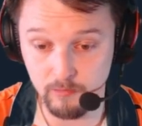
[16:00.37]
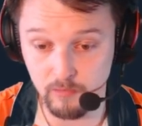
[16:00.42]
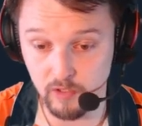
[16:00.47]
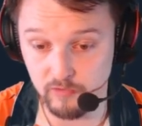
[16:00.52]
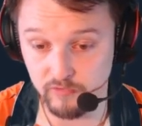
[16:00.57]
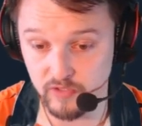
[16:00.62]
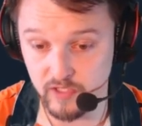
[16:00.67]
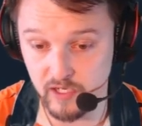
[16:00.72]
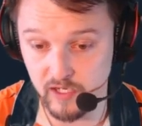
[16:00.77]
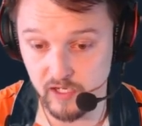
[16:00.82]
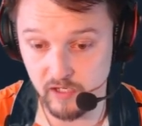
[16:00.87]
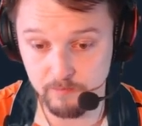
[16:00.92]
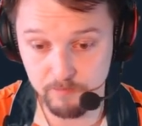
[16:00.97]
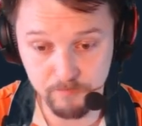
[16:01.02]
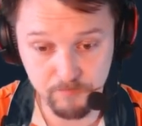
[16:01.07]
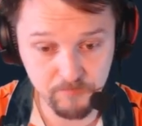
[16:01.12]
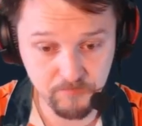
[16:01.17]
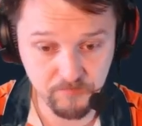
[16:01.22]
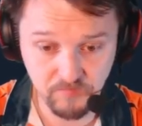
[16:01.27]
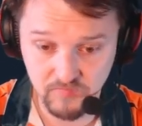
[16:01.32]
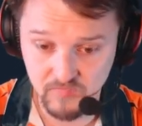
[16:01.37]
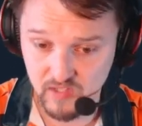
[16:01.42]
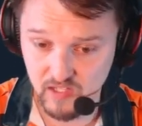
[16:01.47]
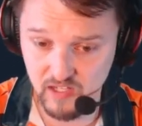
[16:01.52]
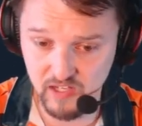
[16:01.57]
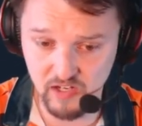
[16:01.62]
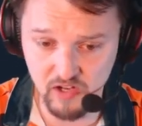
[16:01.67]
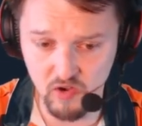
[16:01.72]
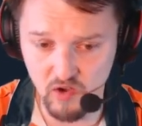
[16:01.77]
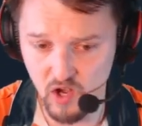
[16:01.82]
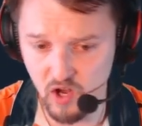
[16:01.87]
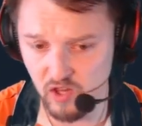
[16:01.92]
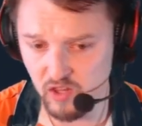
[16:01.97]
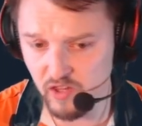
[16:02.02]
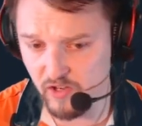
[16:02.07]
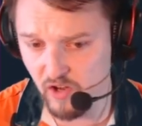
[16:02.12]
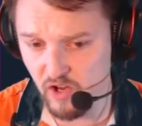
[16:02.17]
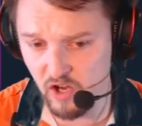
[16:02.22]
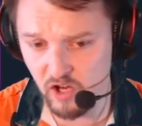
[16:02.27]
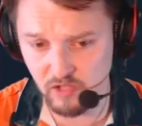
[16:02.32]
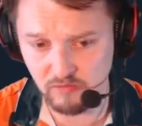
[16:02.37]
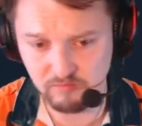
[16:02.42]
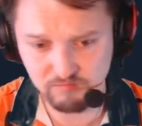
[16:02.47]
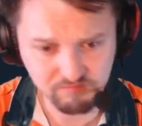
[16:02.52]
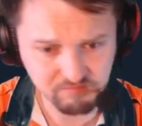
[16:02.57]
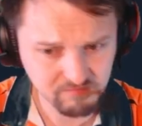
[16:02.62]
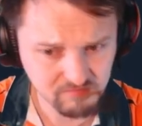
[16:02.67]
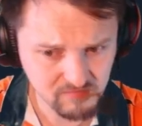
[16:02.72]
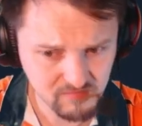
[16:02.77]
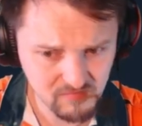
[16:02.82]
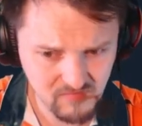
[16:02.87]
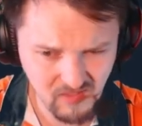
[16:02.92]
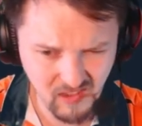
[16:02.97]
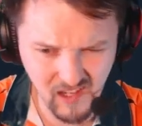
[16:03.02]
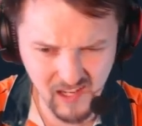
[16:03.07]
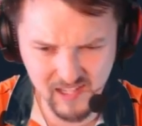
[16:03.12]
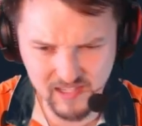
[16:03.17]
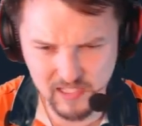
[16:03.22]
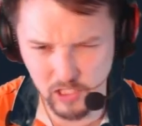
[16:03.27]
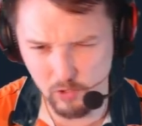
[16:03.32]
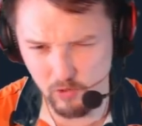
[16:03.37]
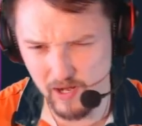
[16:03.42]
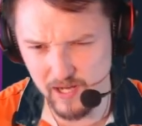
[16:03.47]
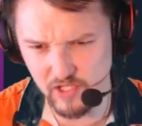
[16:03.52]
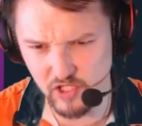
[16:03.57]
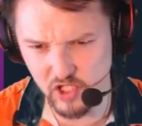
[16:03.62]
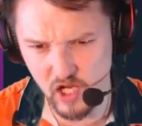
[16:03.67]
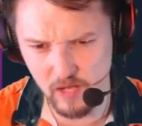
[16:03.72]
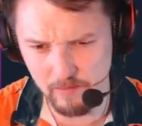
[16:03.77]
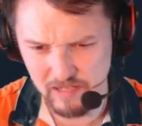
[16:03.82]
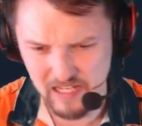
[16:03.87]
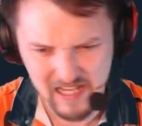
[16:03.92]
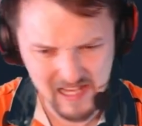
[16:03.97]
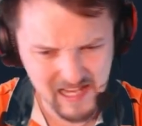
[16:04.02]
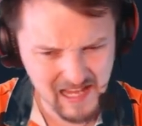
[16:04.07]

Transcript: moves there. All in all, it's a great job.